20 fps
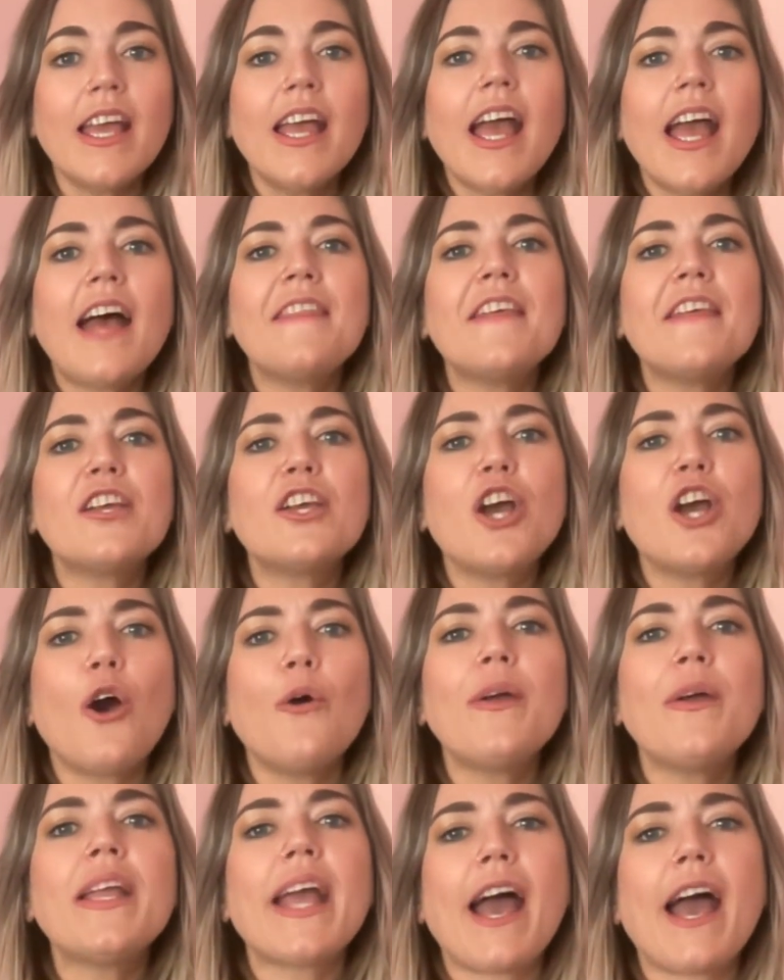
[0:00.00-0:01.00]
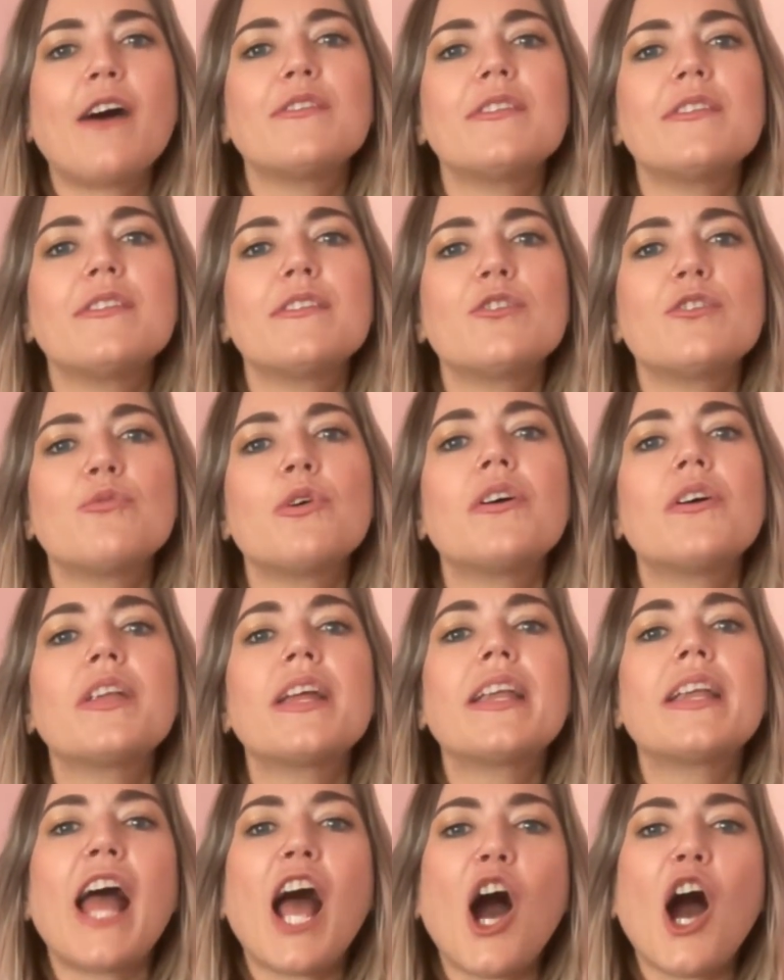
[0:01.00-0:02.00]
and then going out into the world and
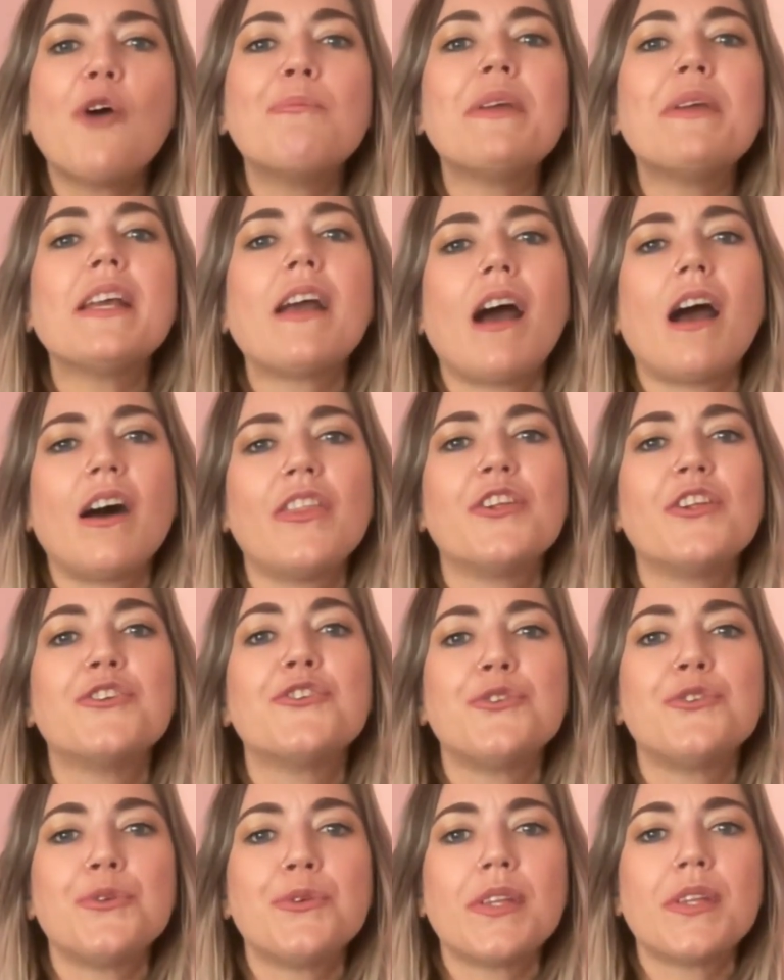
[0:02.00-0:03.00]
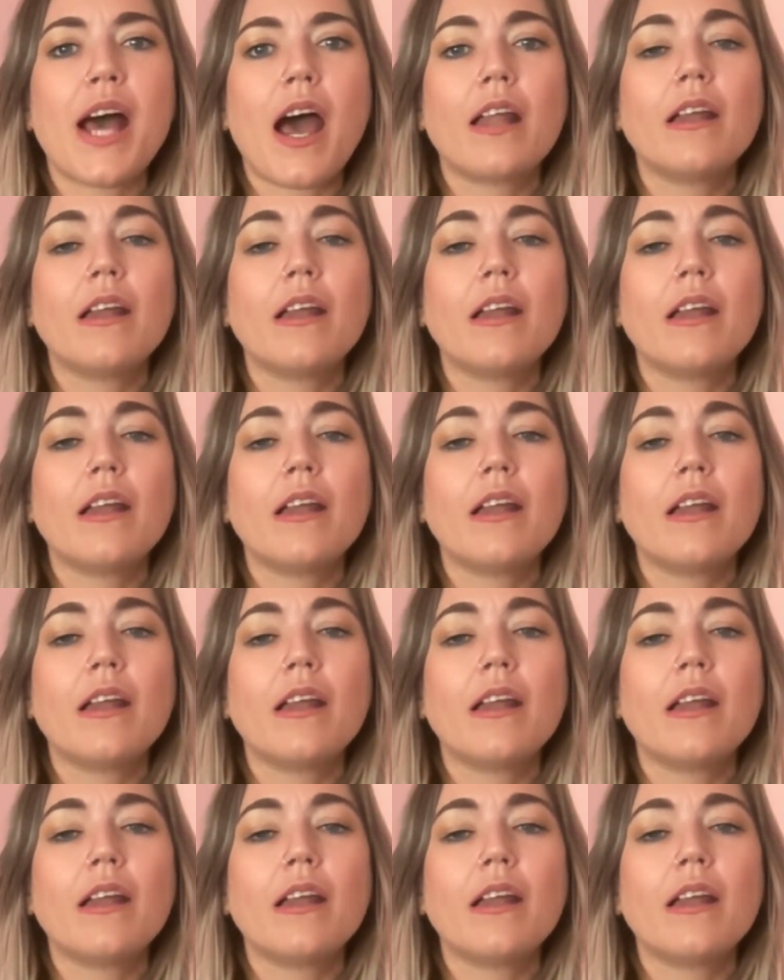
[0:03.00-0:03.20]
helping others do that.